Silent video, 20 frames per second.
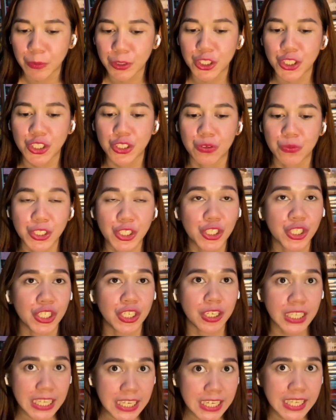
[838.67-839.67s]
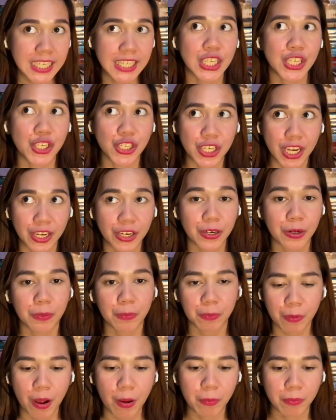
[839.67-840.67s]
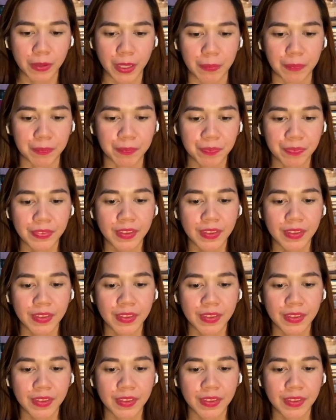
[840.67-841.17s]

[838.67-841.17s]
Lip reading: which is the general problem.